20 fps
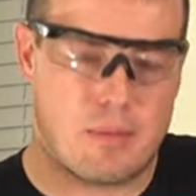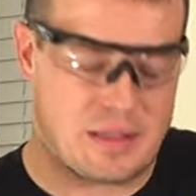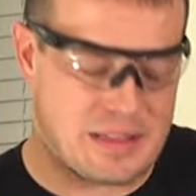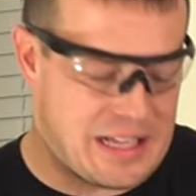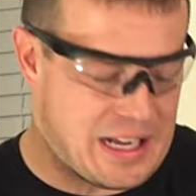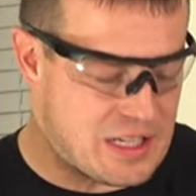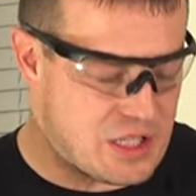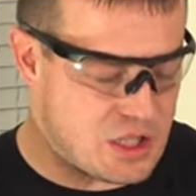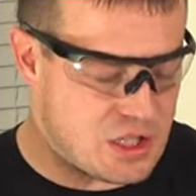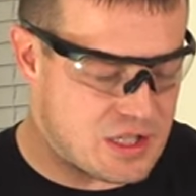But
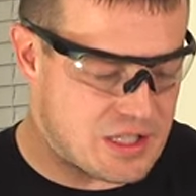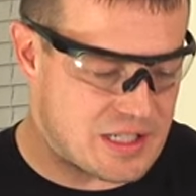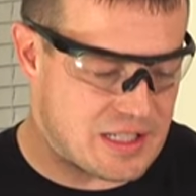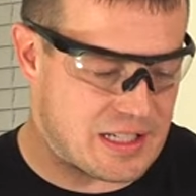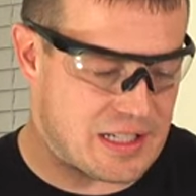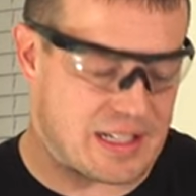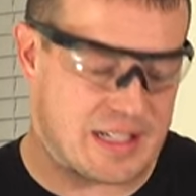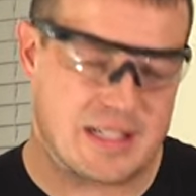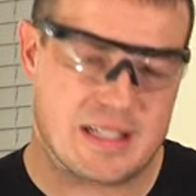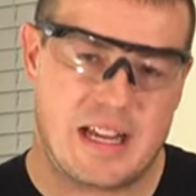that's just
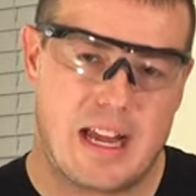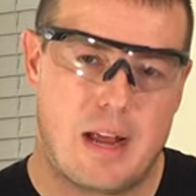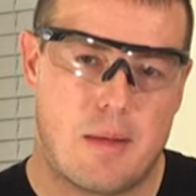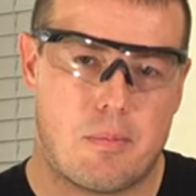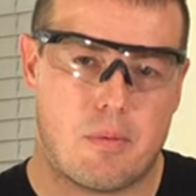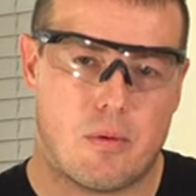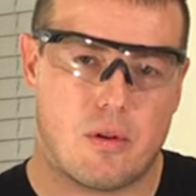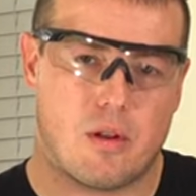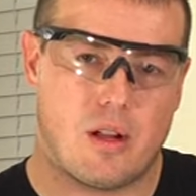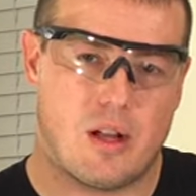an
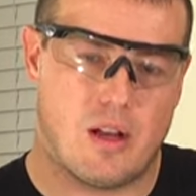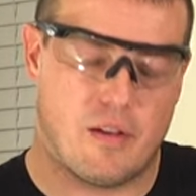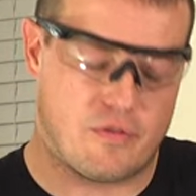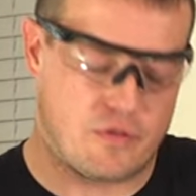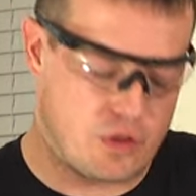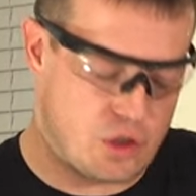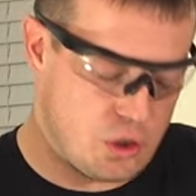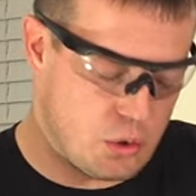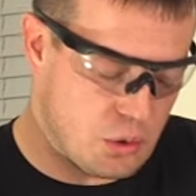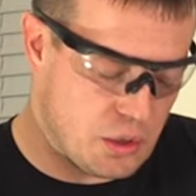example
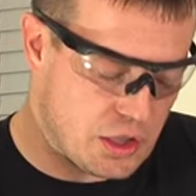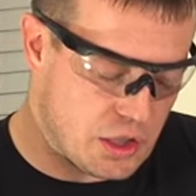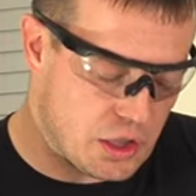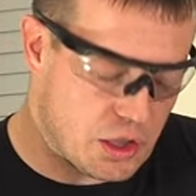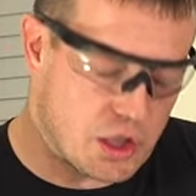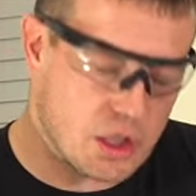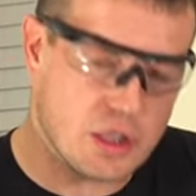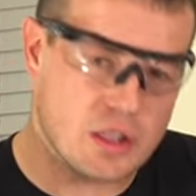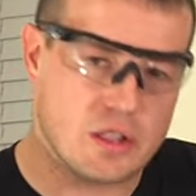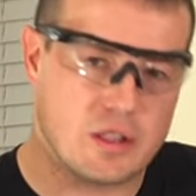of doing a
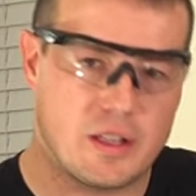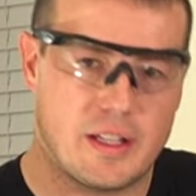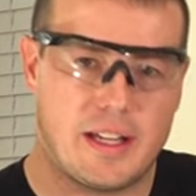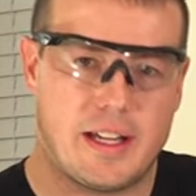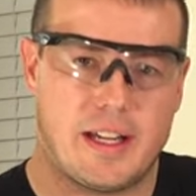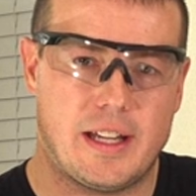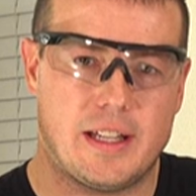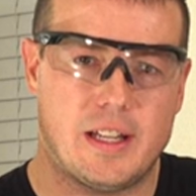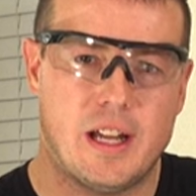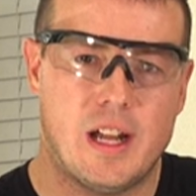good
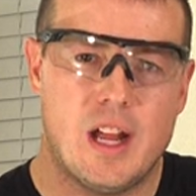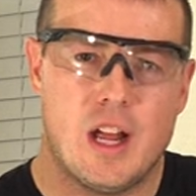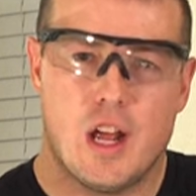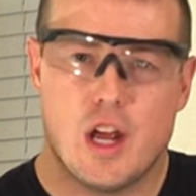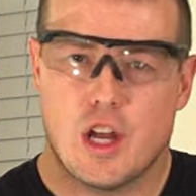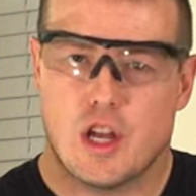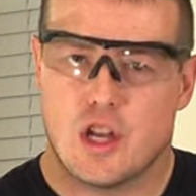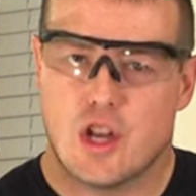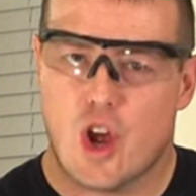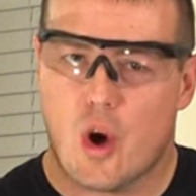clean,
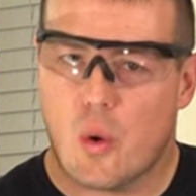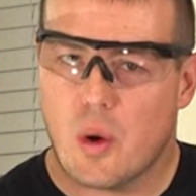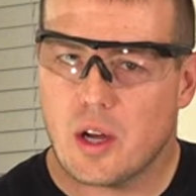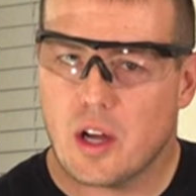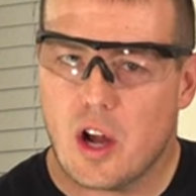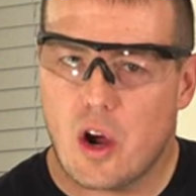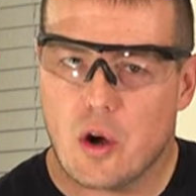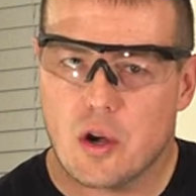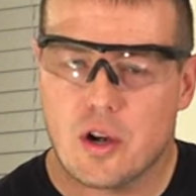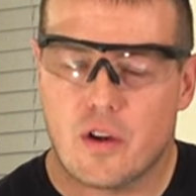knowing
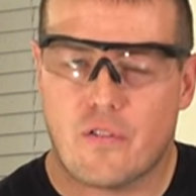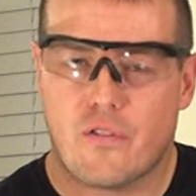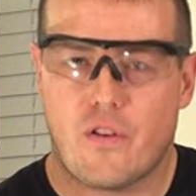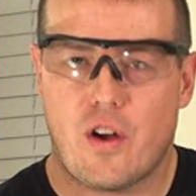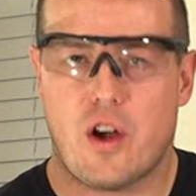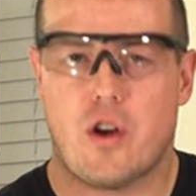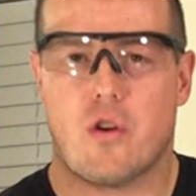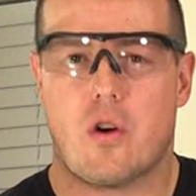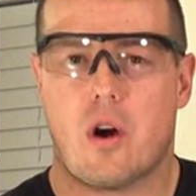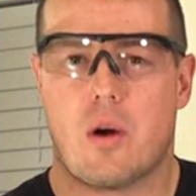how your
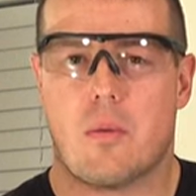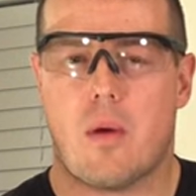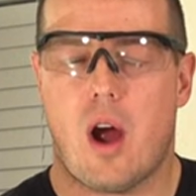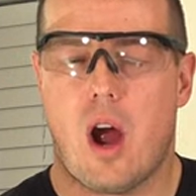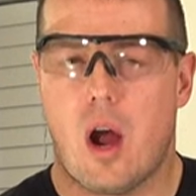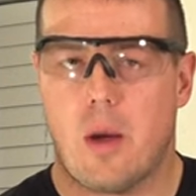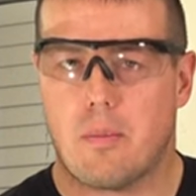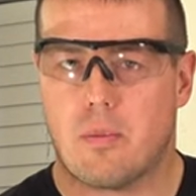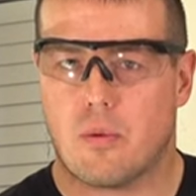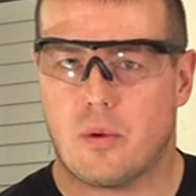firearm
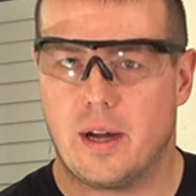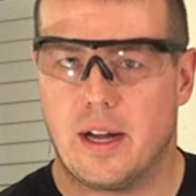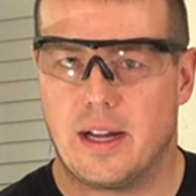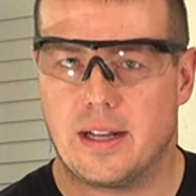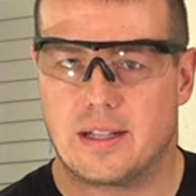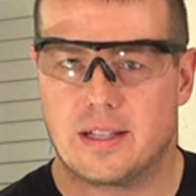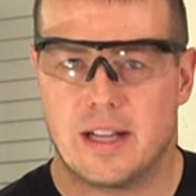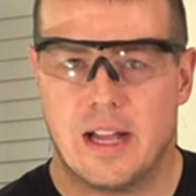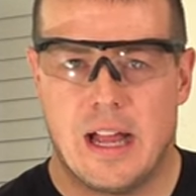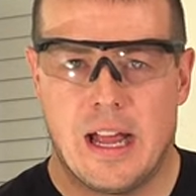
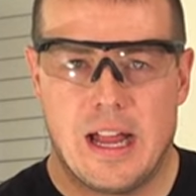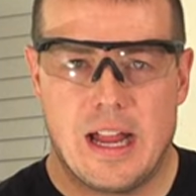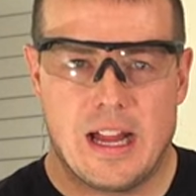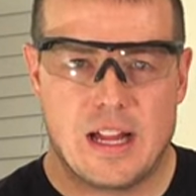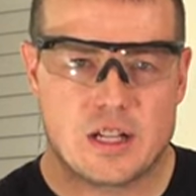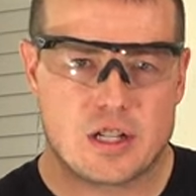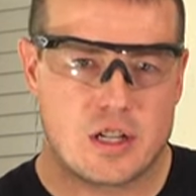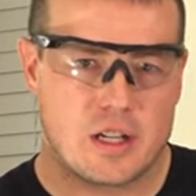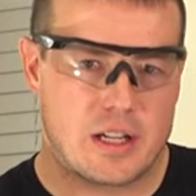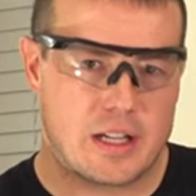operates,
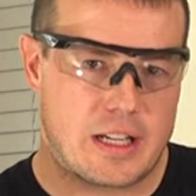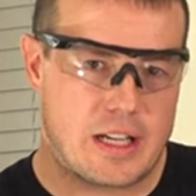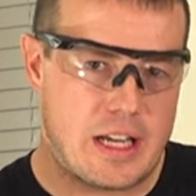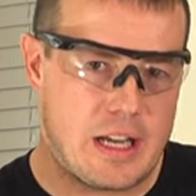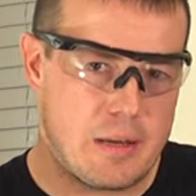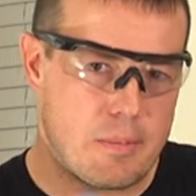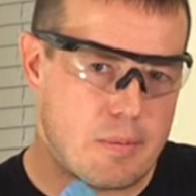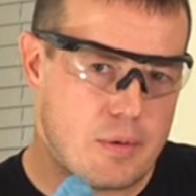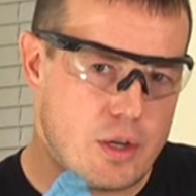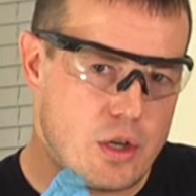is gonna
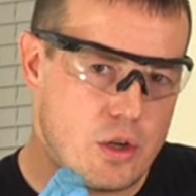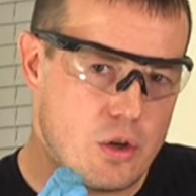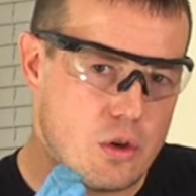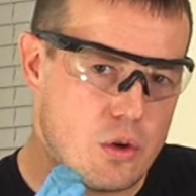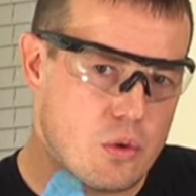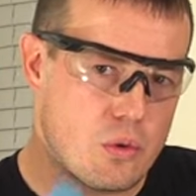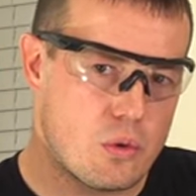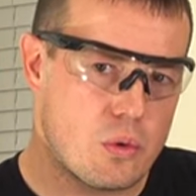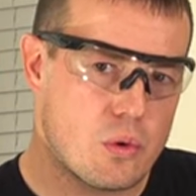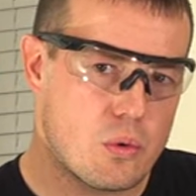keep
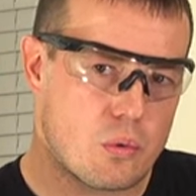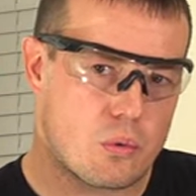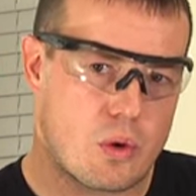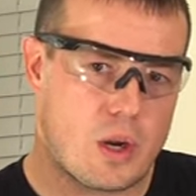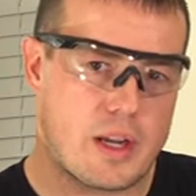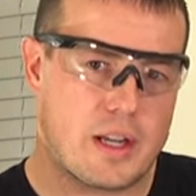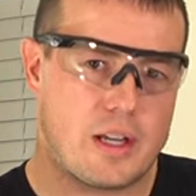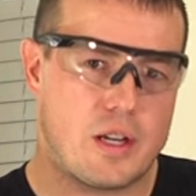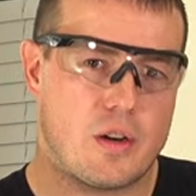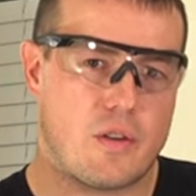you
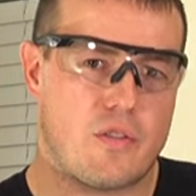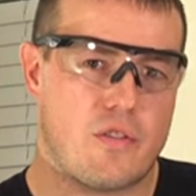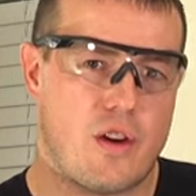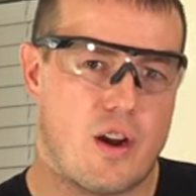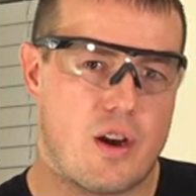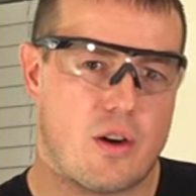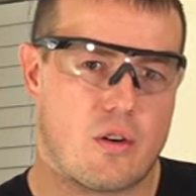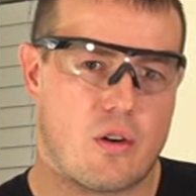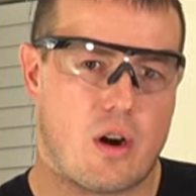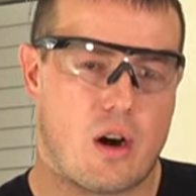running your
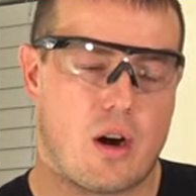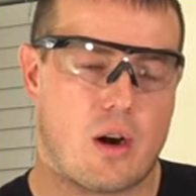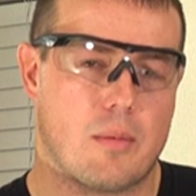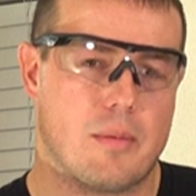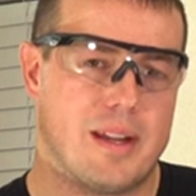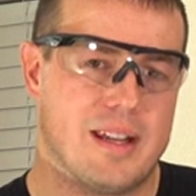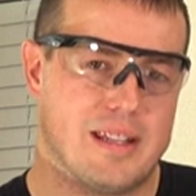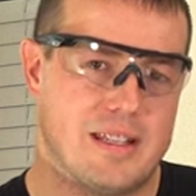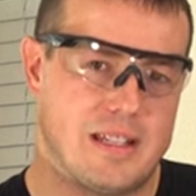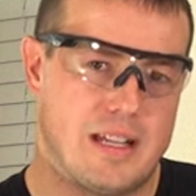firearm
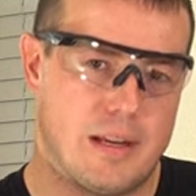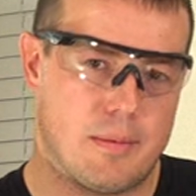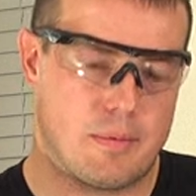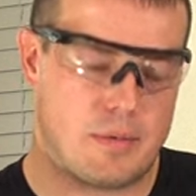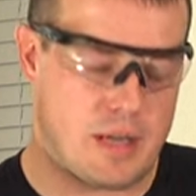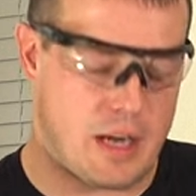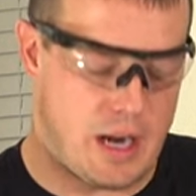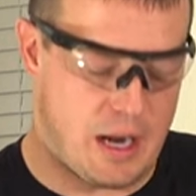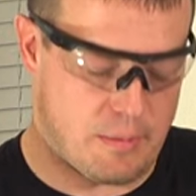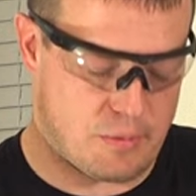in
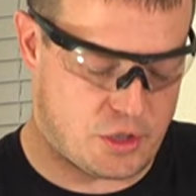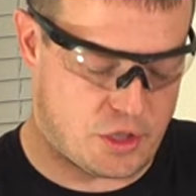tip-top